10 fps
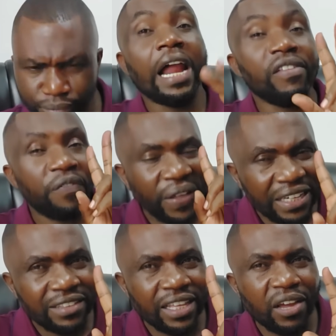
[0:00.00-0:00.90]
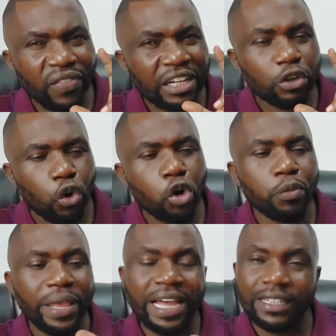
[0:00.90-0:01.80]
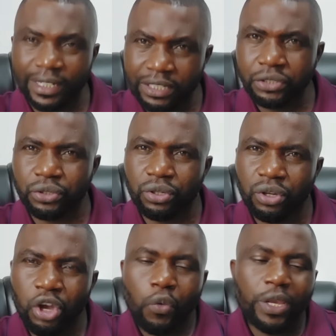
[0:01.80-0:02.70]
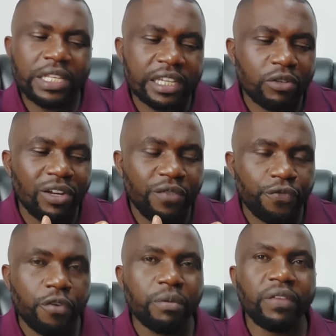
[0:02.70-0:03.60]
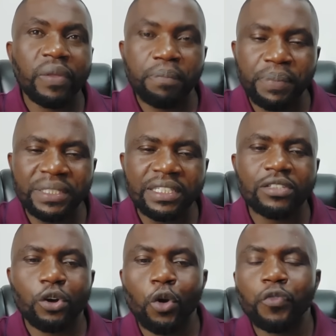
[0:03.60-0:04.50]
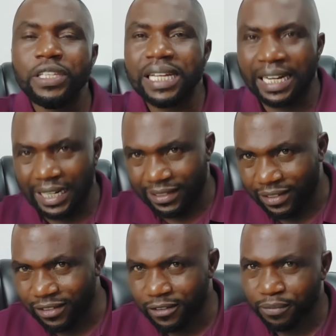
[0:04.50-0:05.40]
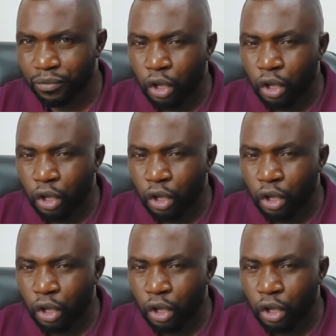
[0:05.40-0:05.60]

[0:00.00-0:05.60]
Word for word: And the third thing that caught my attention, which is actually forming the basis of this analysis,